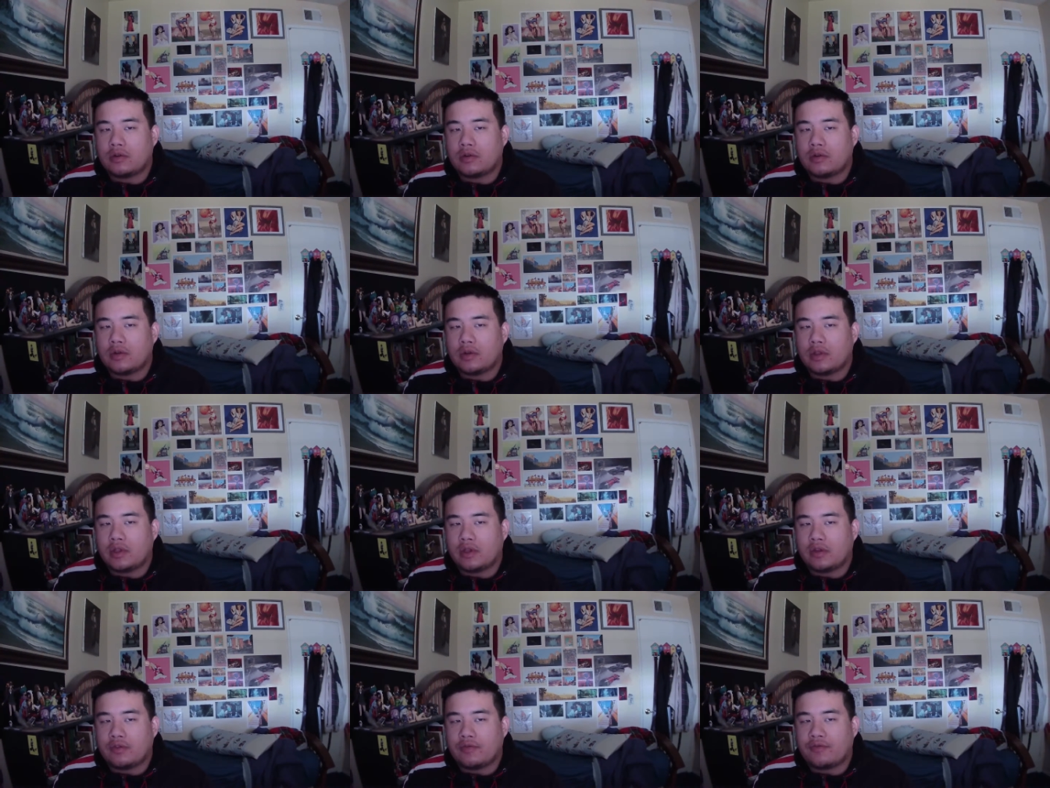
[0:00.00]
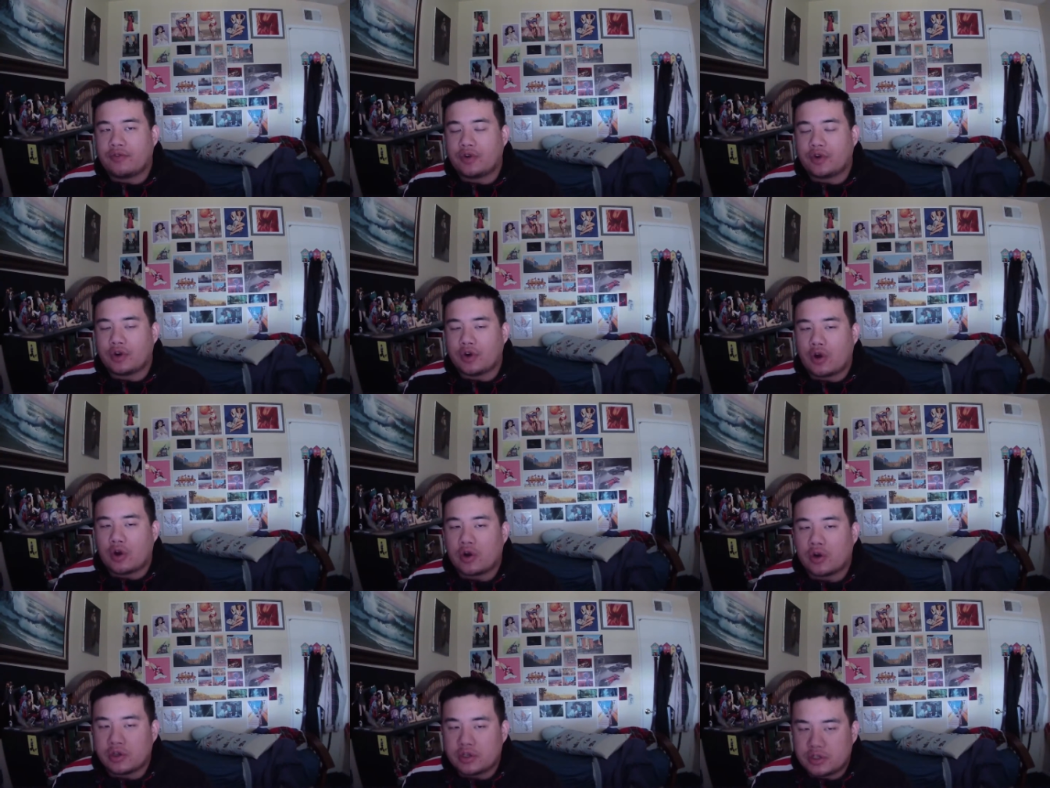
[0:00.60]
like for an
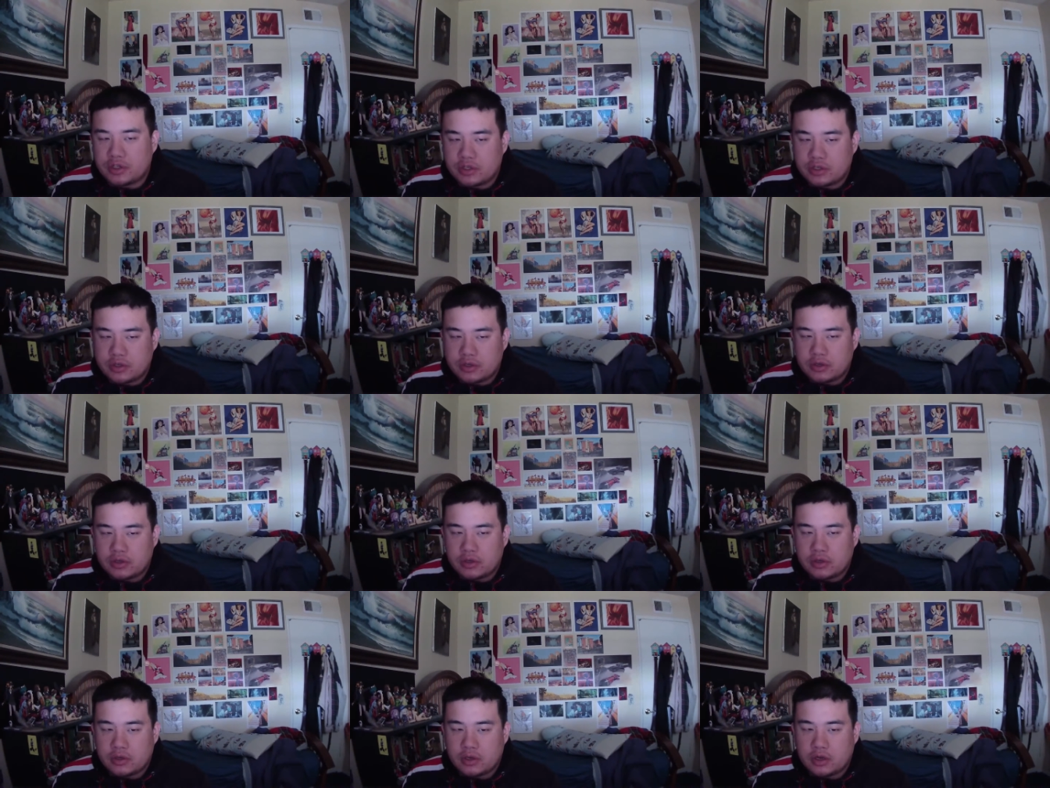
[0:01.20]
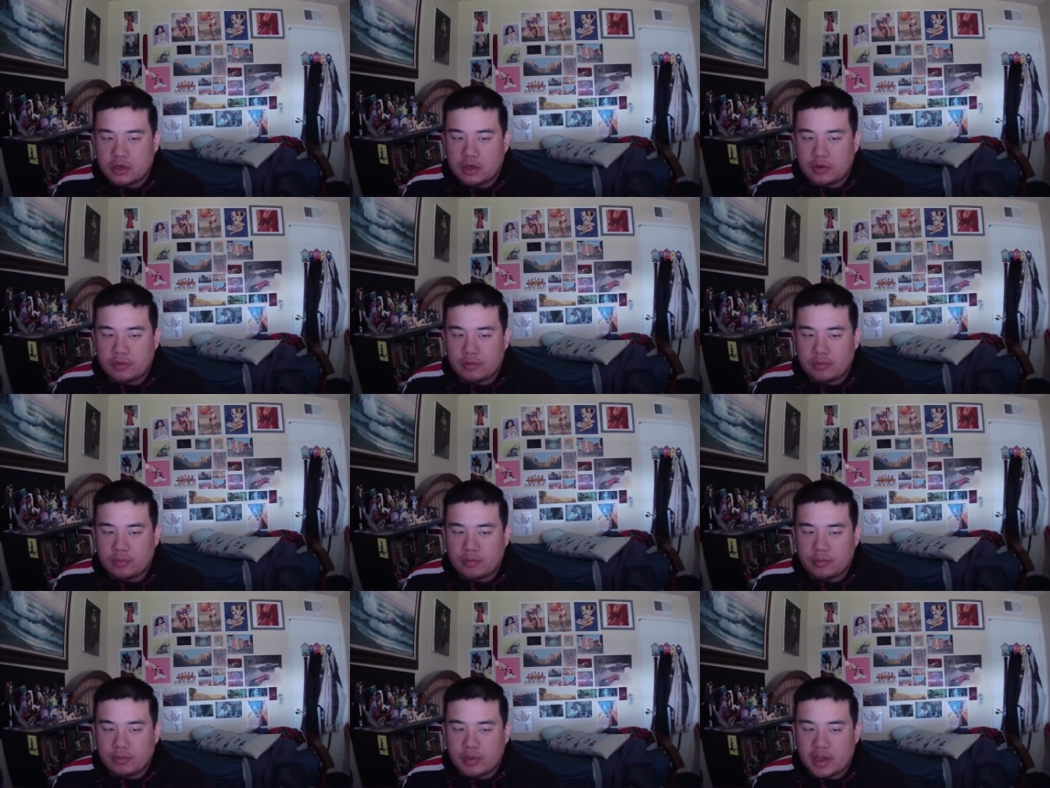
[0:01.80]
artist,
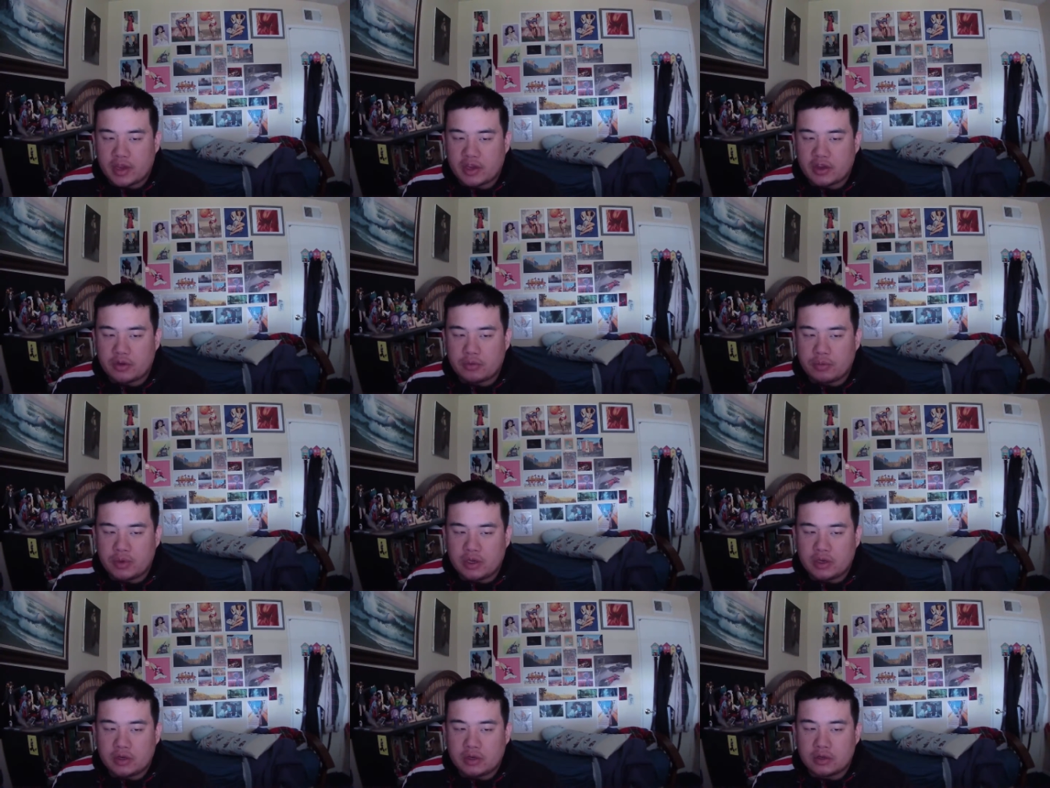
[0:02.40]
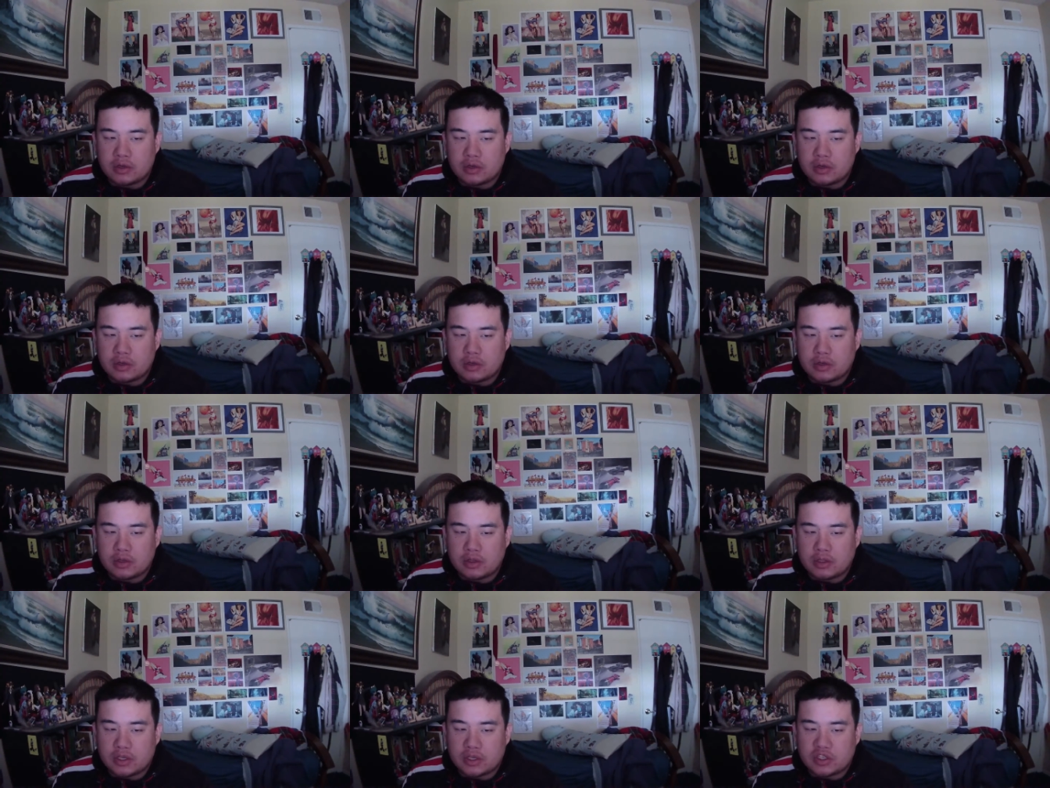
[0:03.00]
um, that can mean
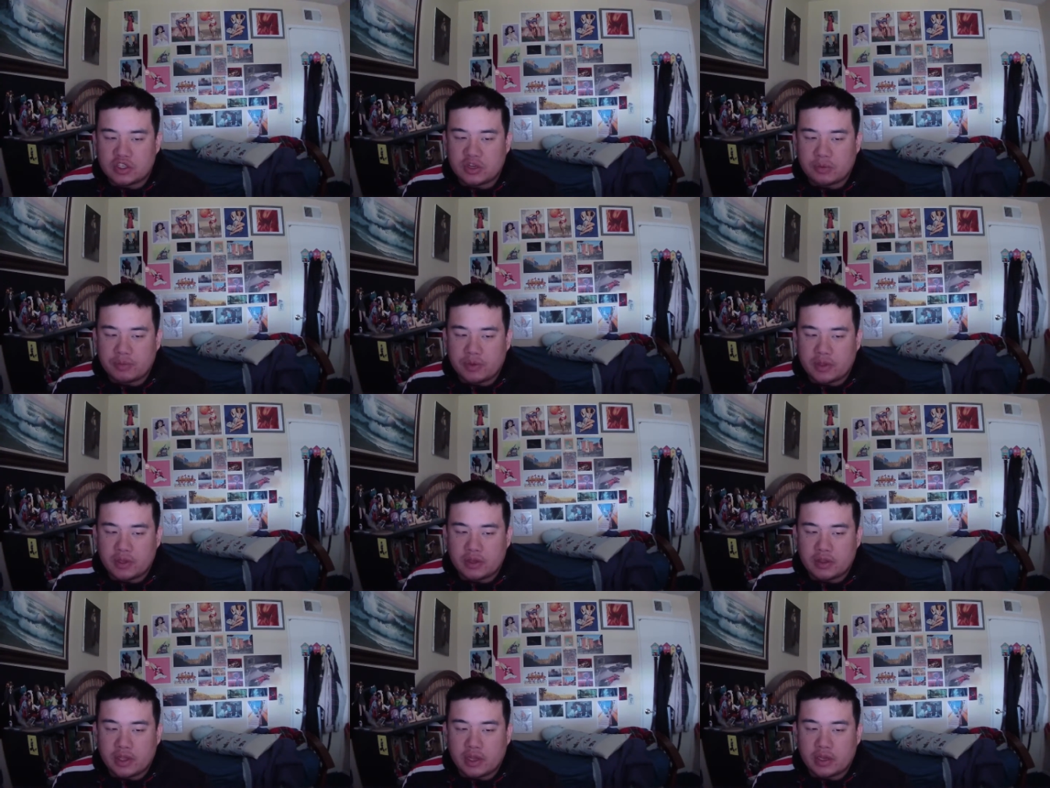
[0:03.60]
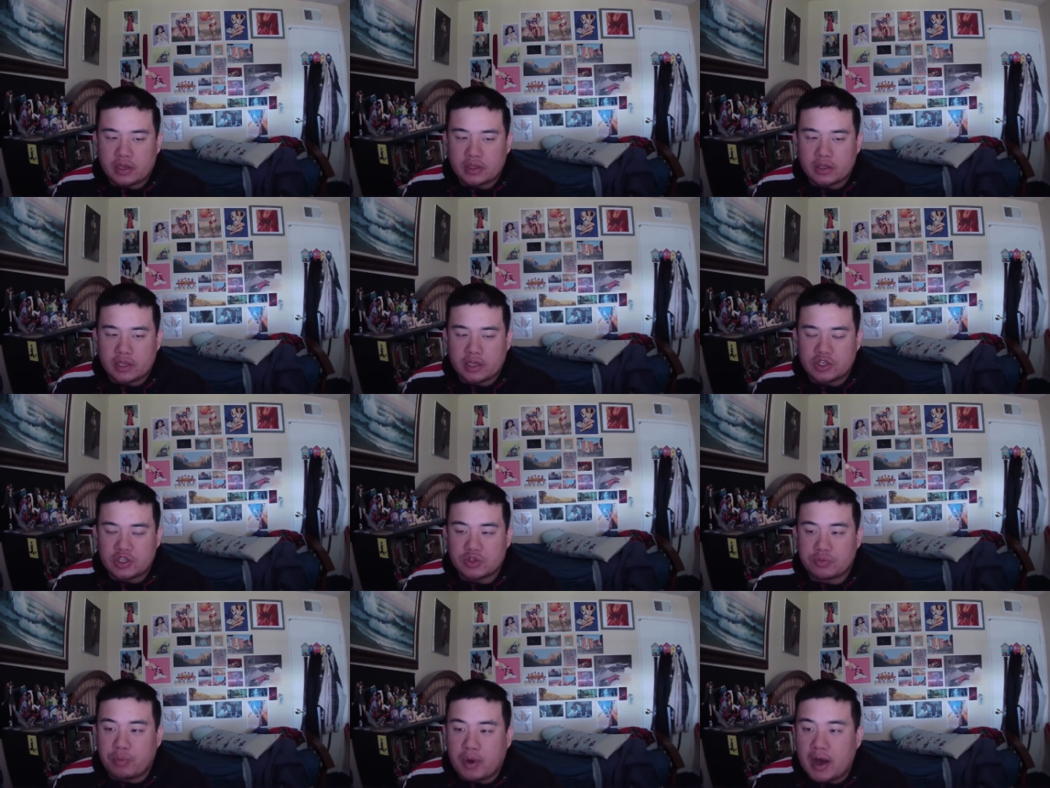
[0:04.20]
like something that that
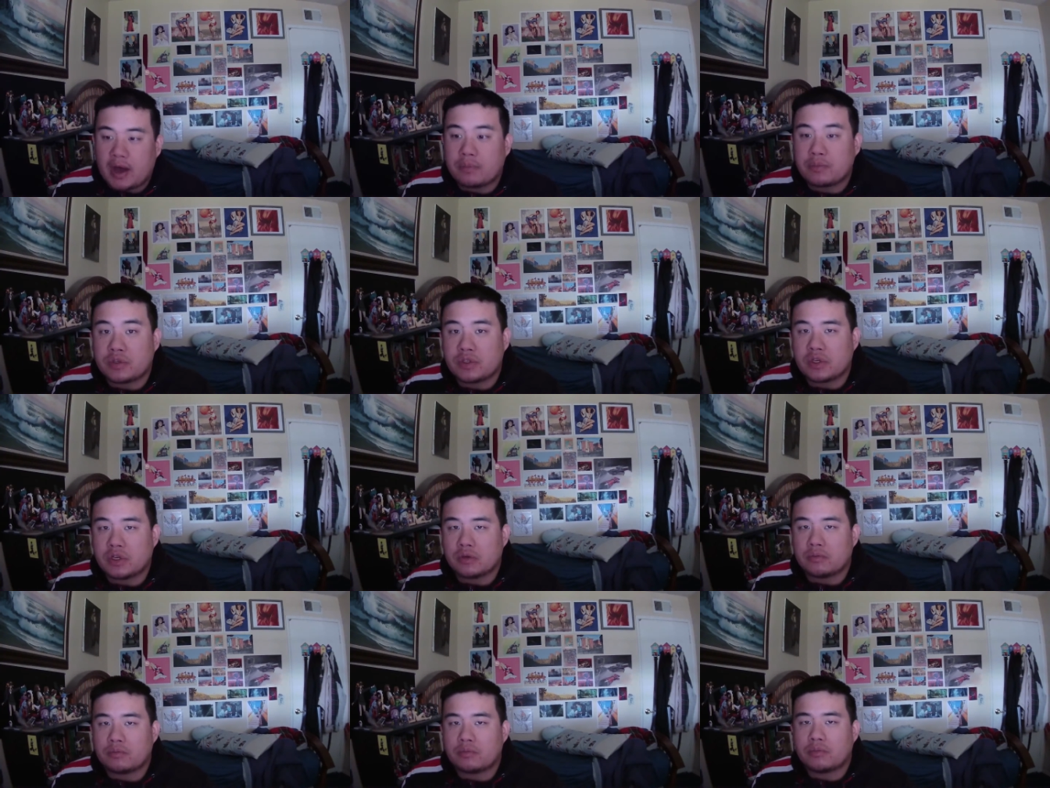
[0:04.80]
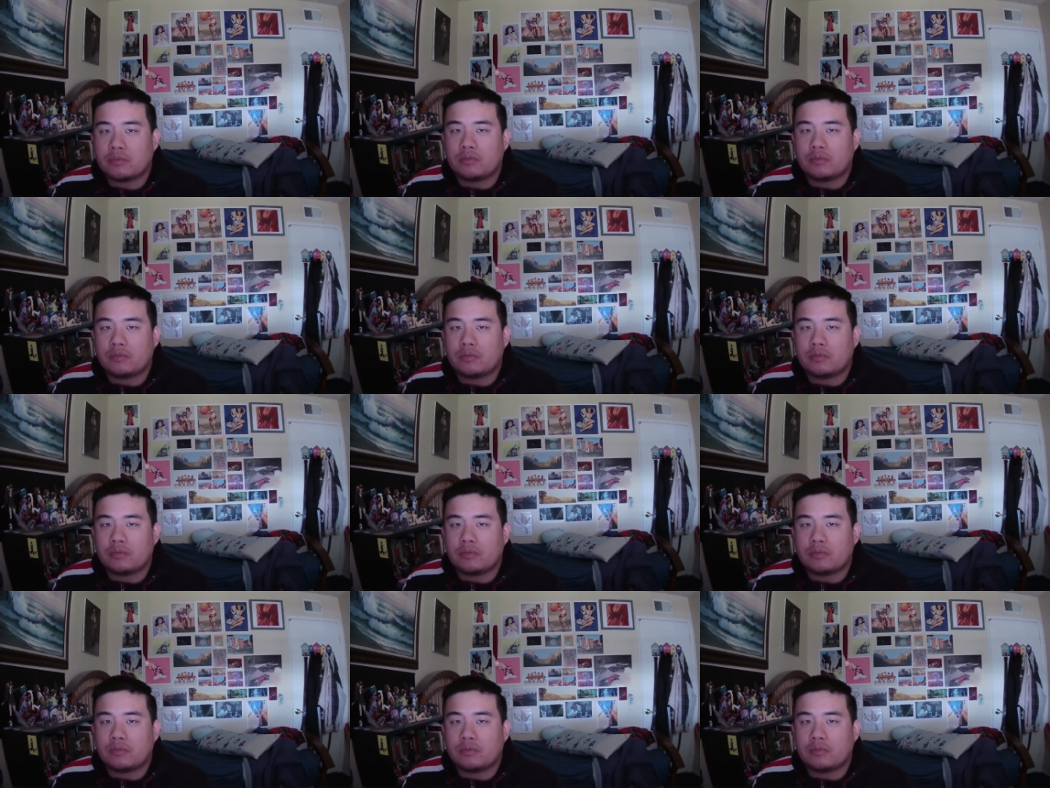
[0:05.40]
just pops up,